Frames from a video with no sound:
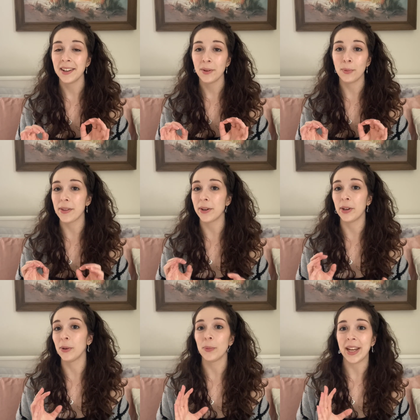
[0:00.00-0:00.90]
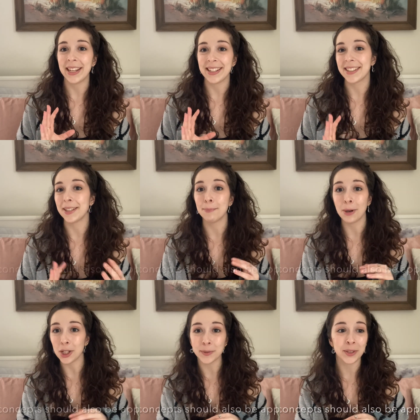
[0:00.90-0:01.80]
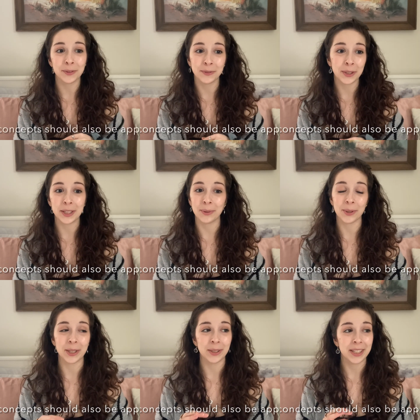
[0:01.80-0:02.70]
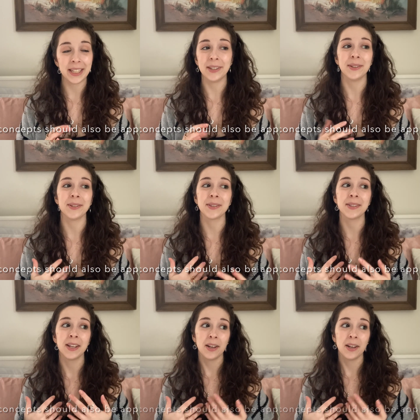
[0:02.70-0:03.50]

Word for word: whether your weight is in the ball of your foot or your heels,